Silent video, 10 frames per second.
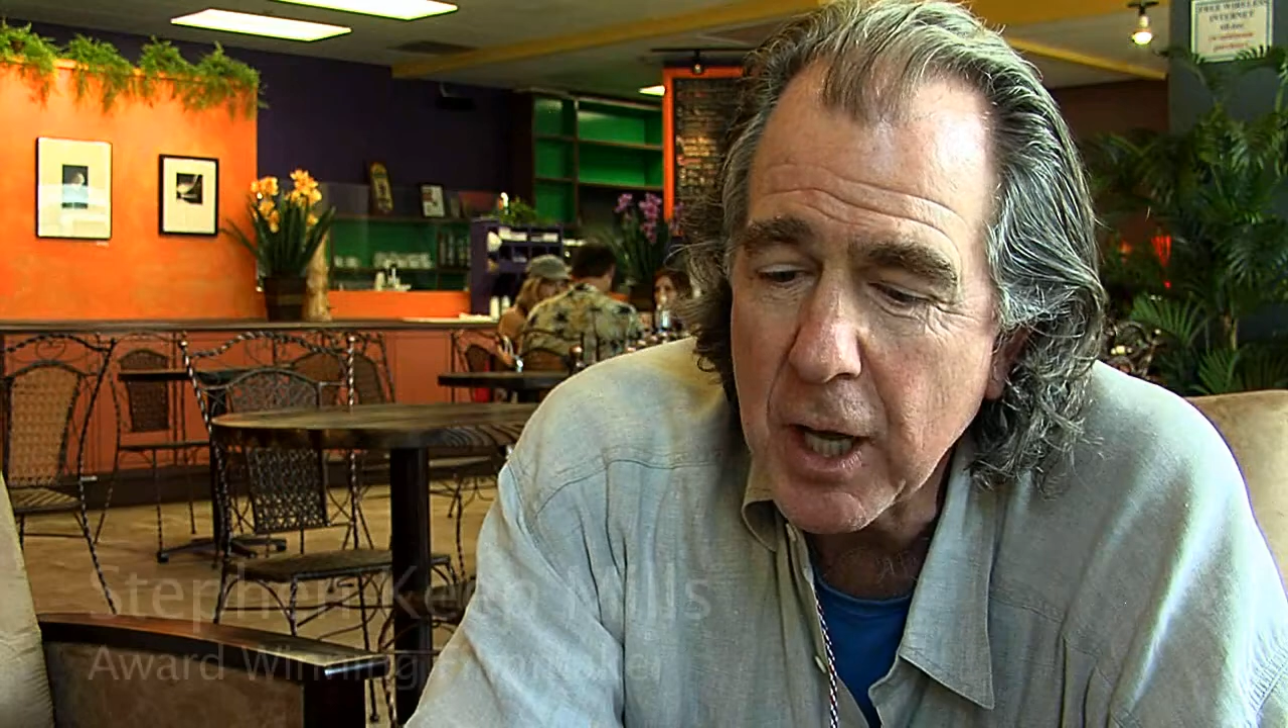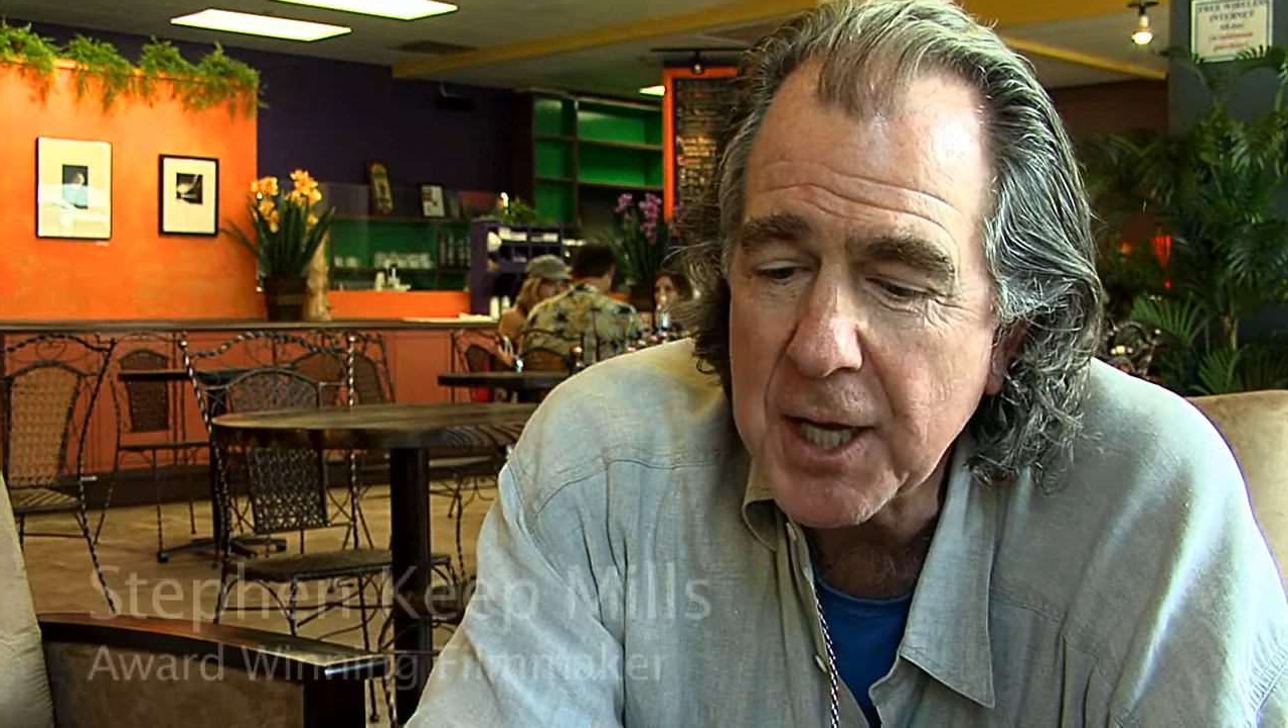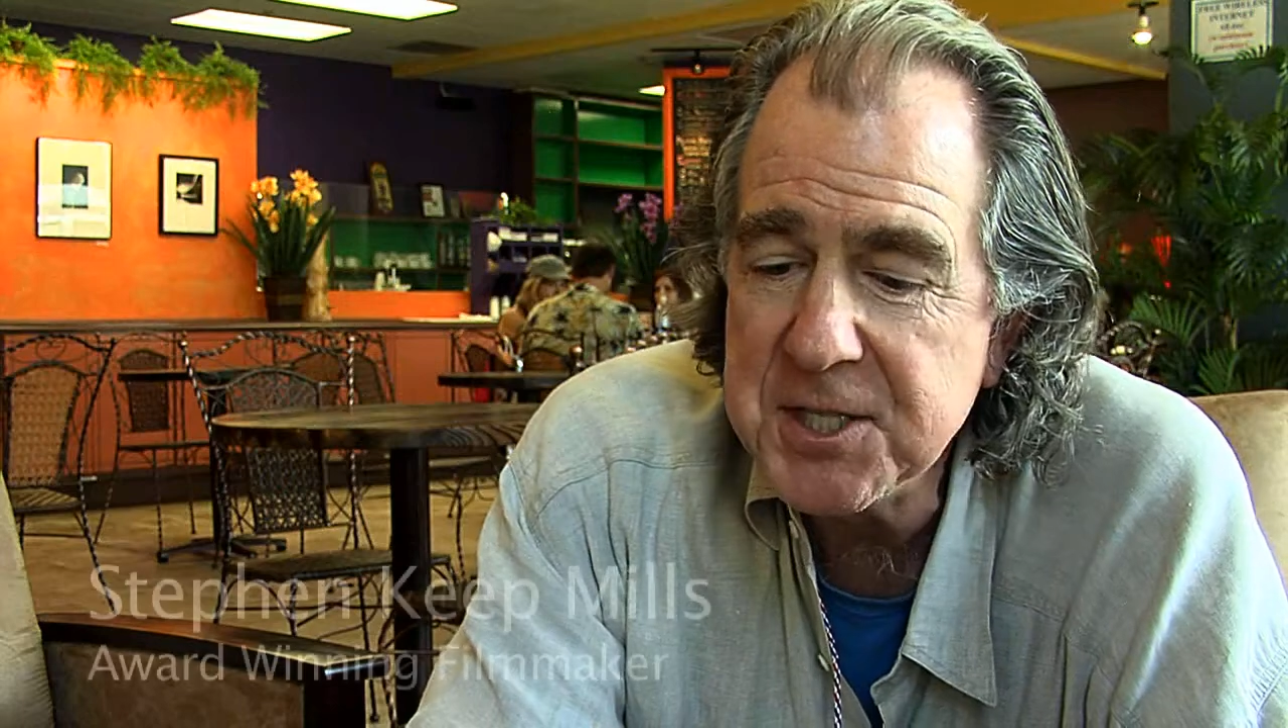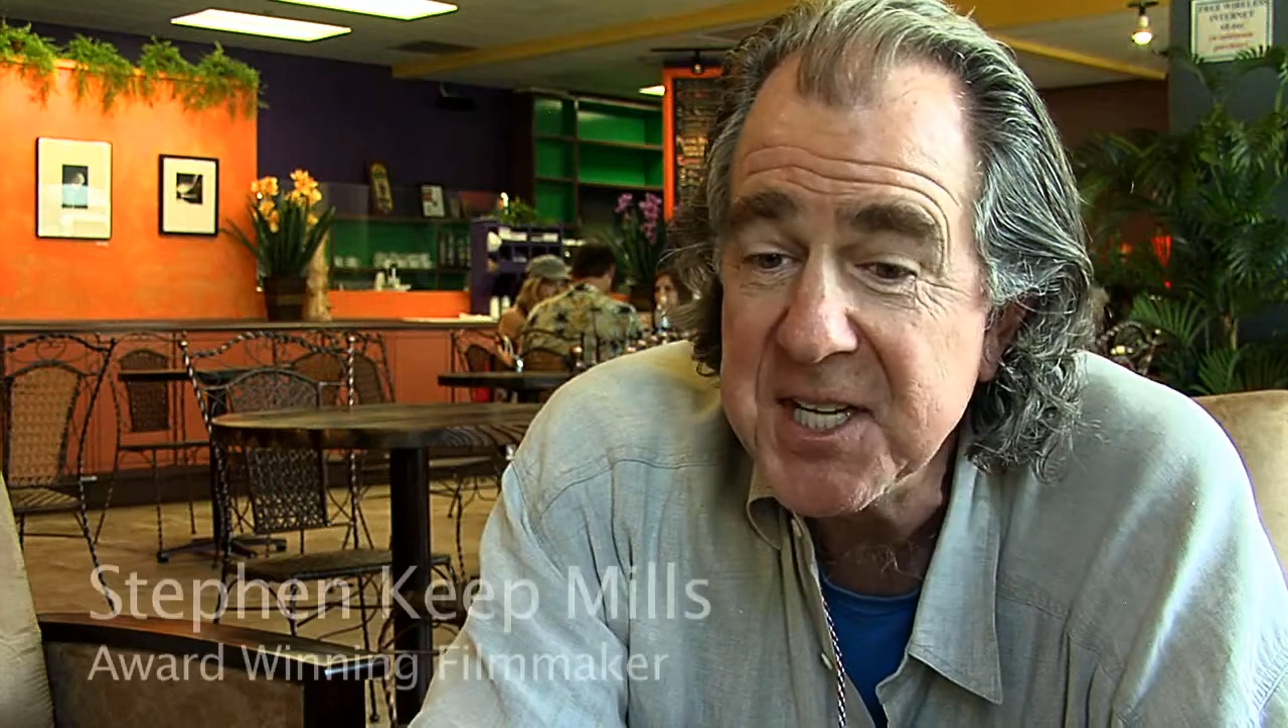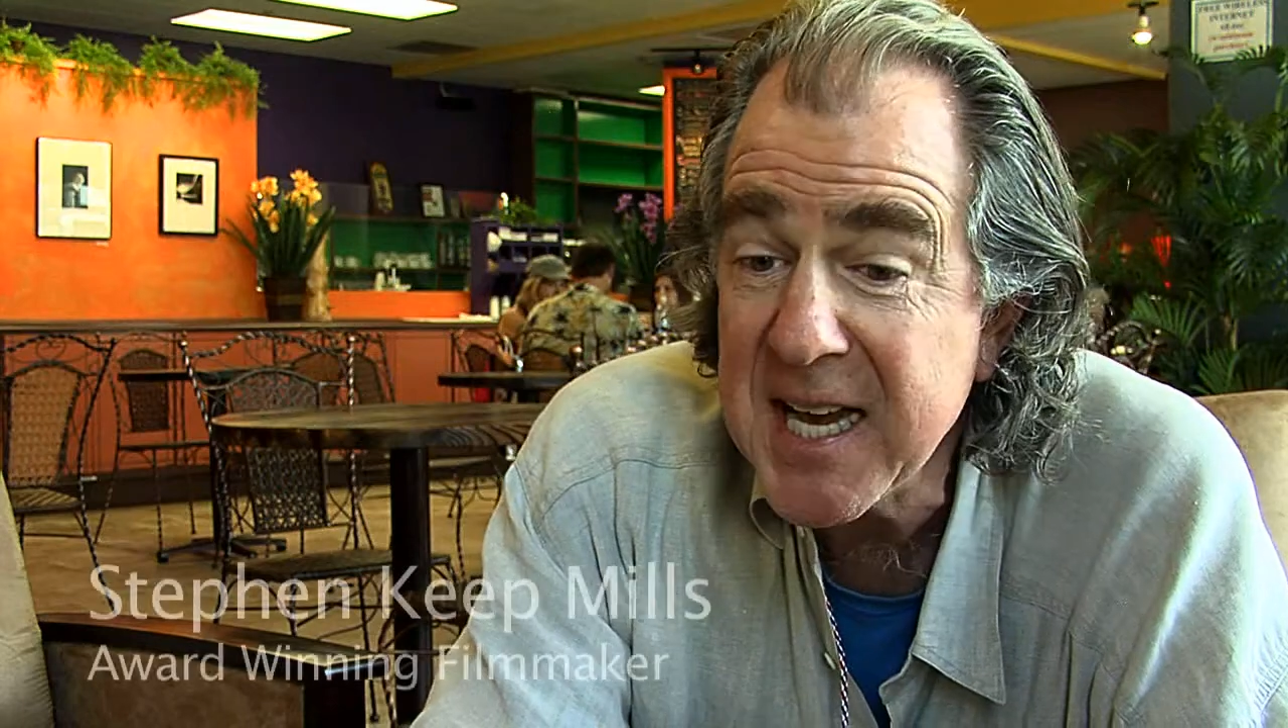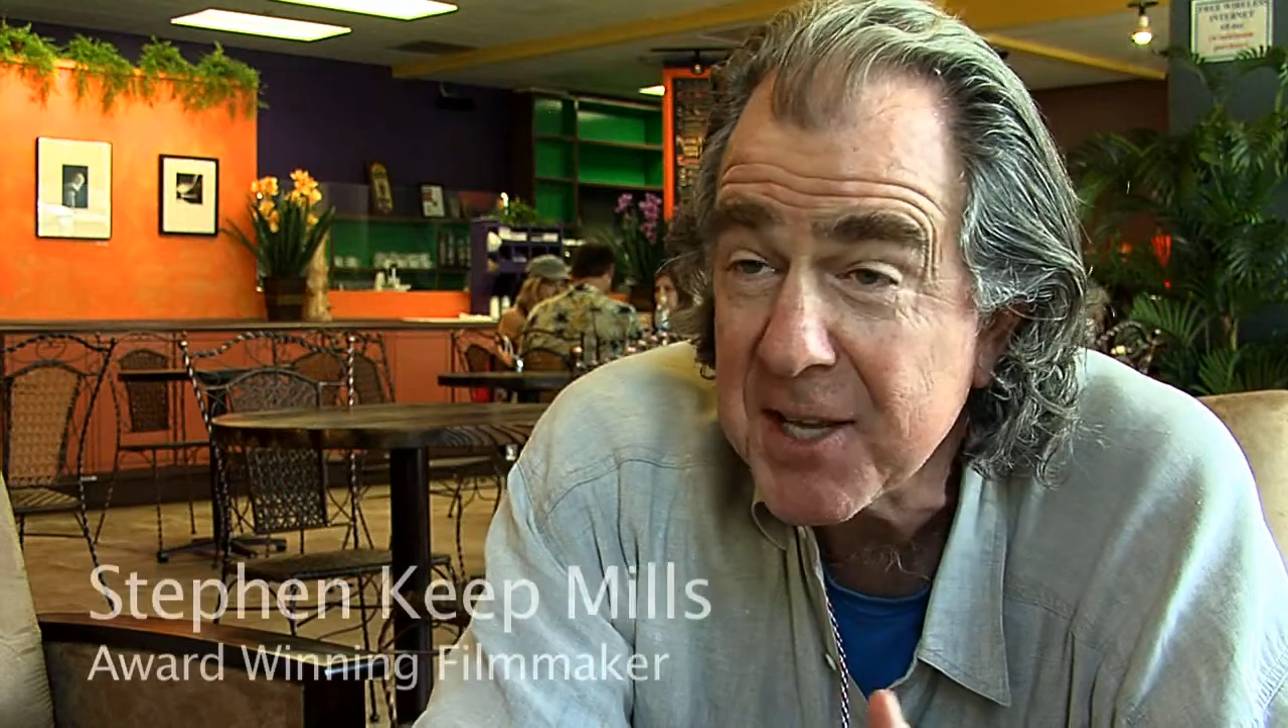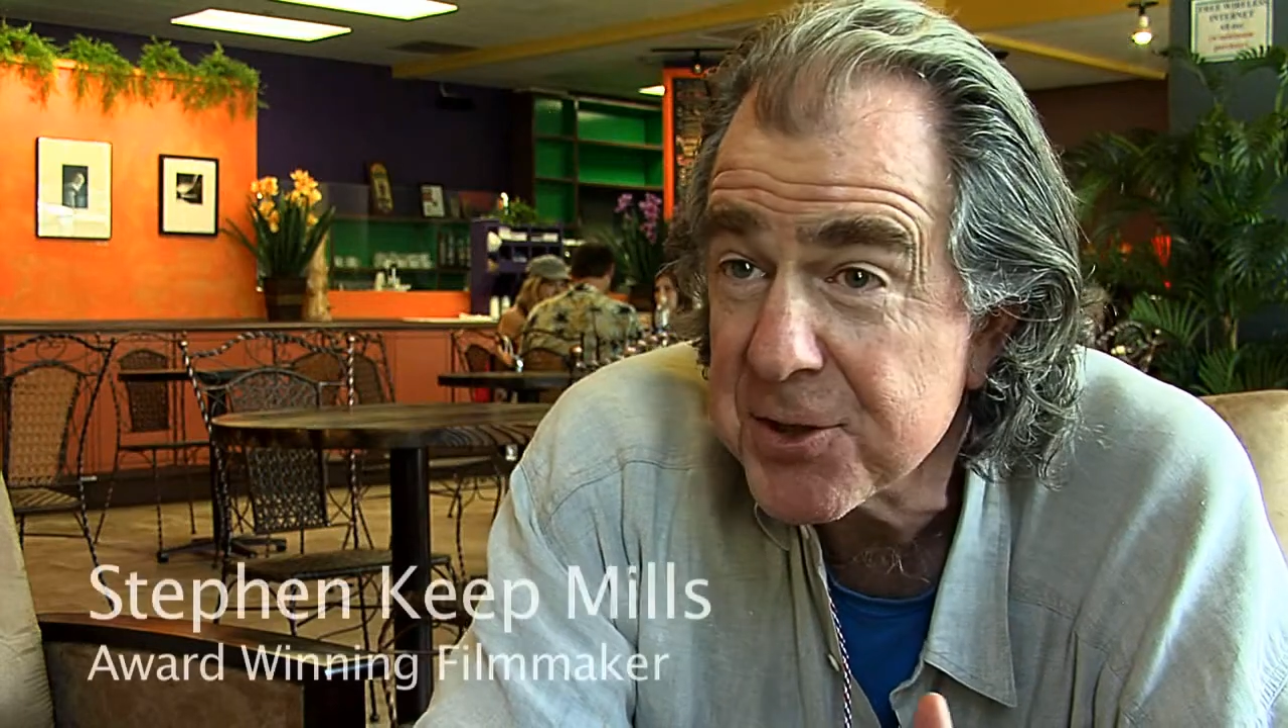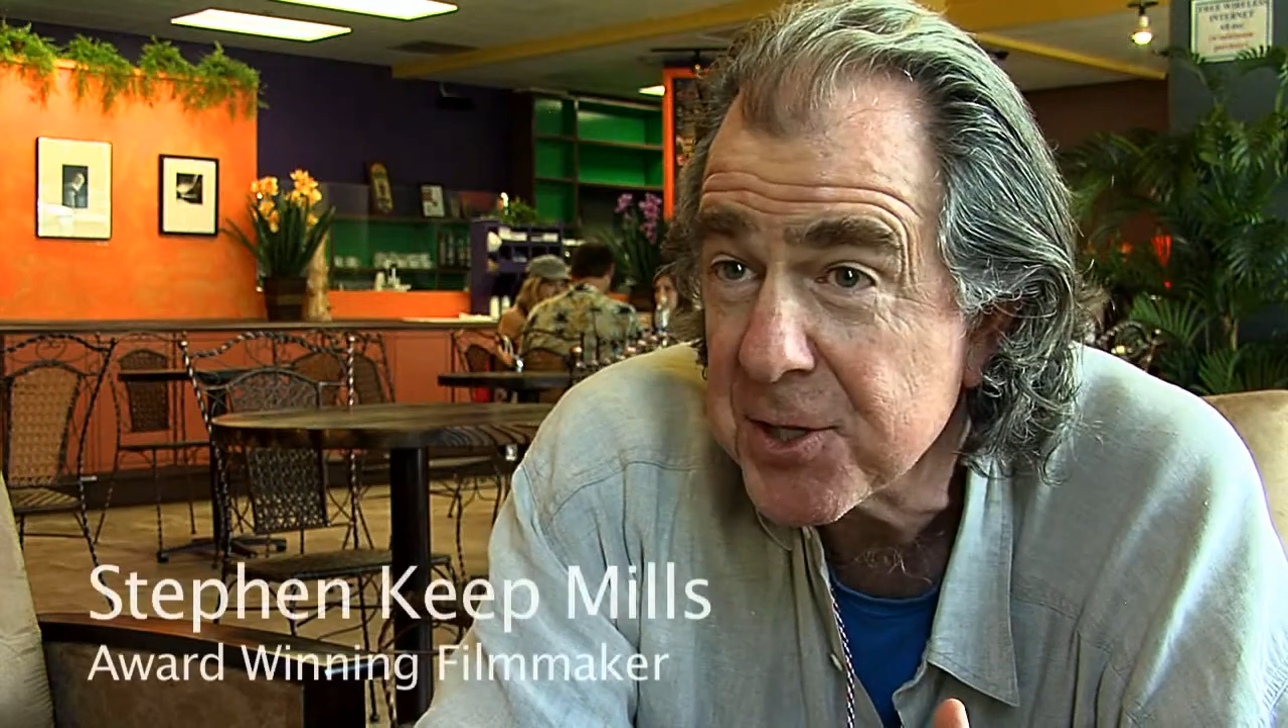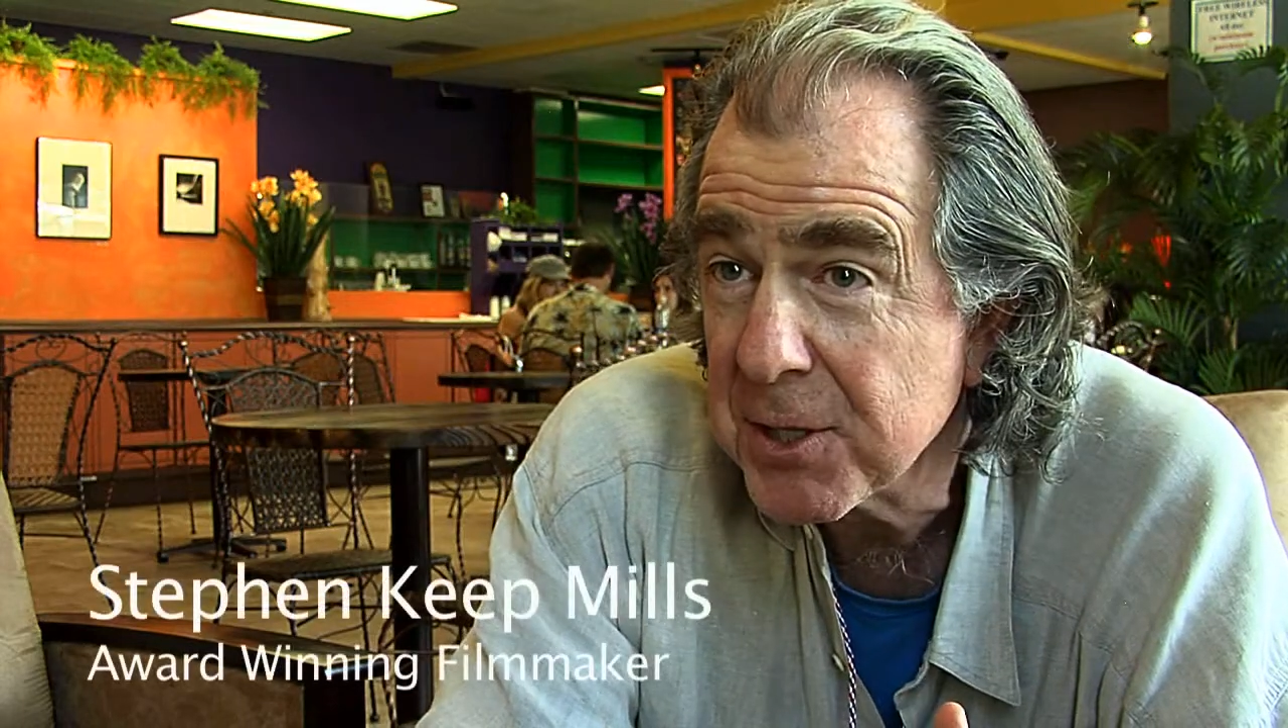a death